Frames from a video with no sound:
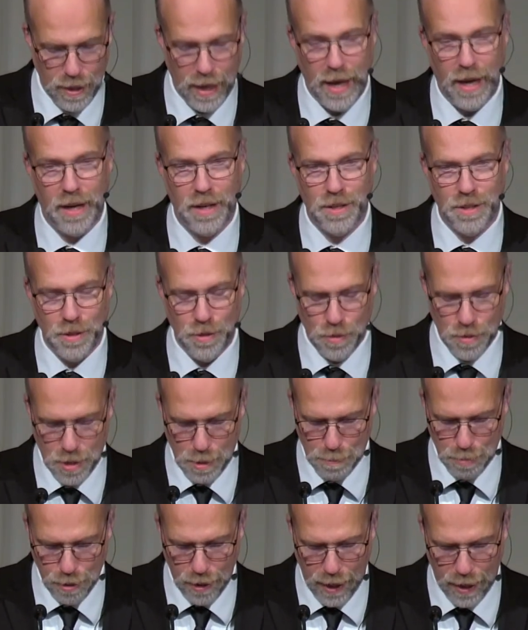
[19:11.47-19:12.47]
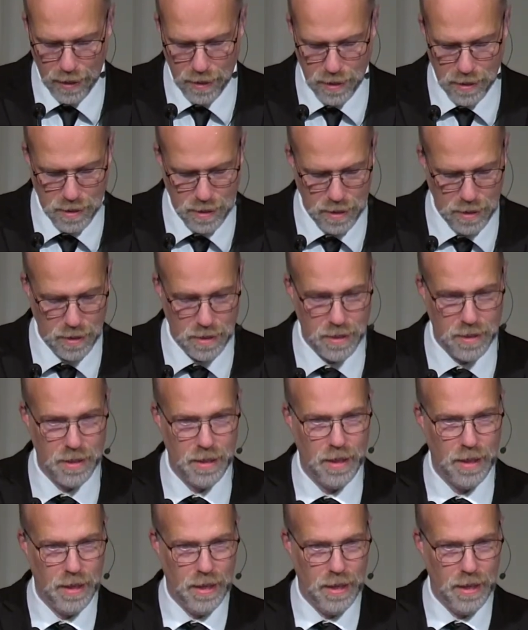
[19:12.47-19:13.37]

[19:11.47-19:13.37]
attitudes and practices,